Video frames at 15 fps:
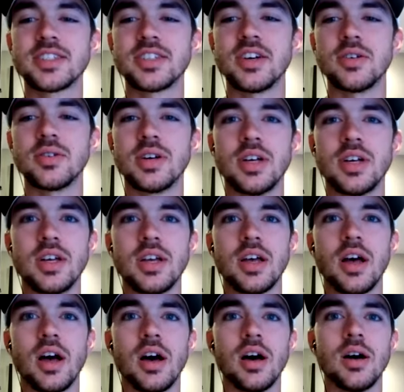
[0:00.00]
So,
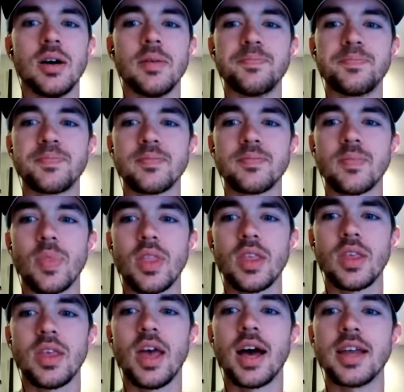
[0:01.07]
um,
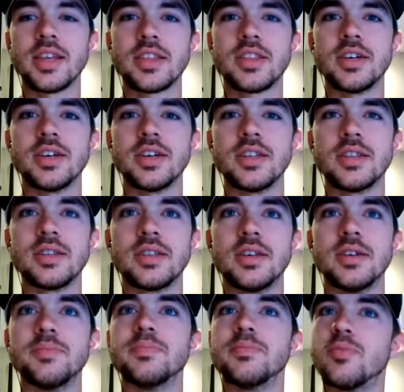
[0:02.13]
yeah, I think the,
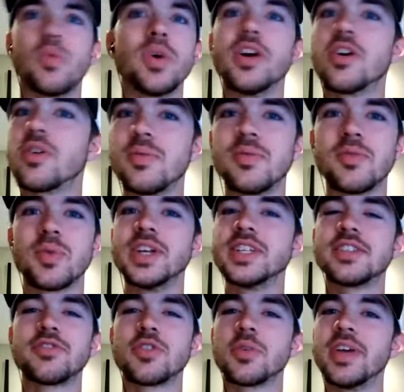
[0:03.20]
the real
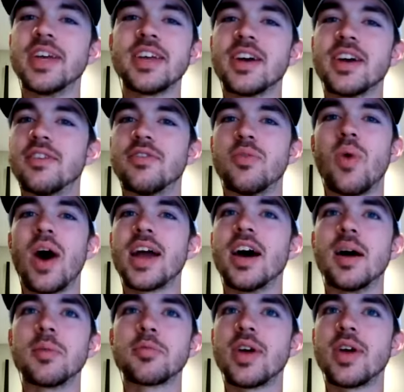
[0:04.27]
reason for me of why to
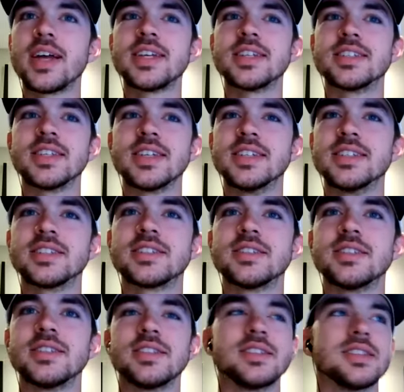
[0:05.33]
upgrade is, is
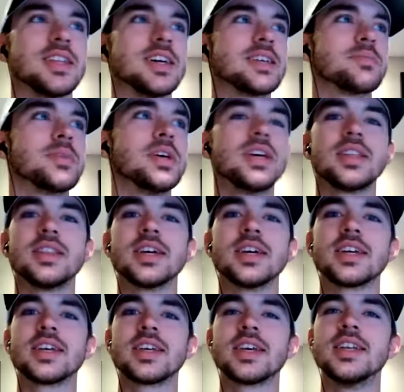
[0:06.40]
like the
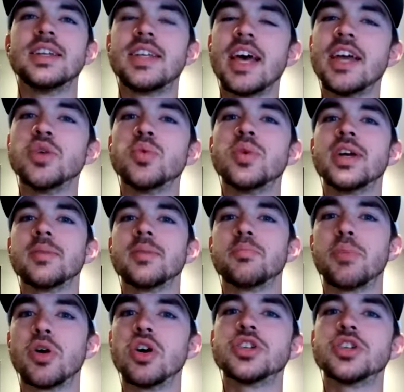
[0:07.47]
continuing
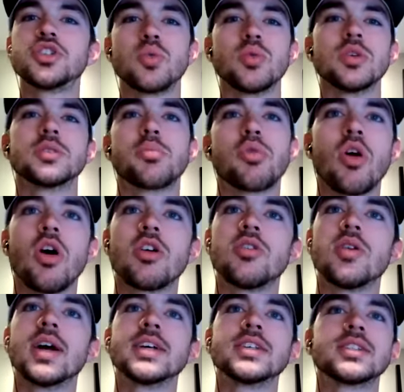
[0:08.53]
push towards
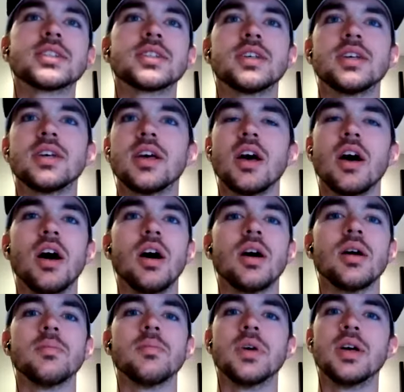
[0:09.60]
progress
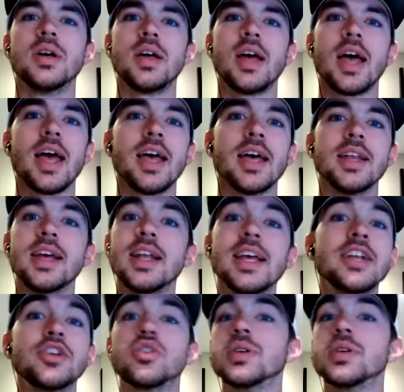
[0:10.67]
um, and an
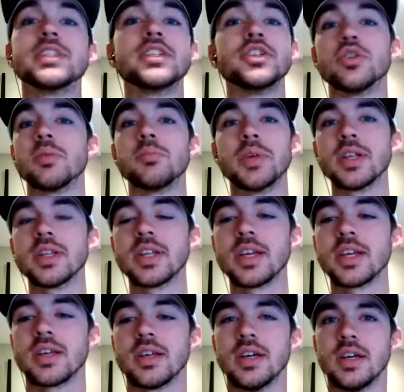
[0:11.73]
increase in your
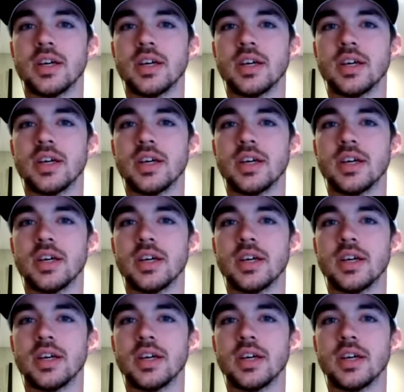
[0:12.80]
ability